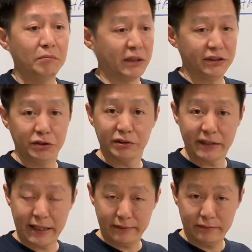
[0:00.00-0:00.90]
But still
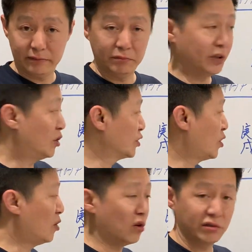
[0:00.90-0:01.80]
scared because
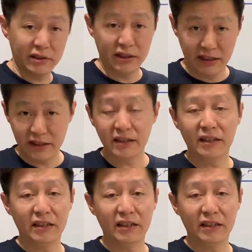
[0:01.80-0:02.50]
ox is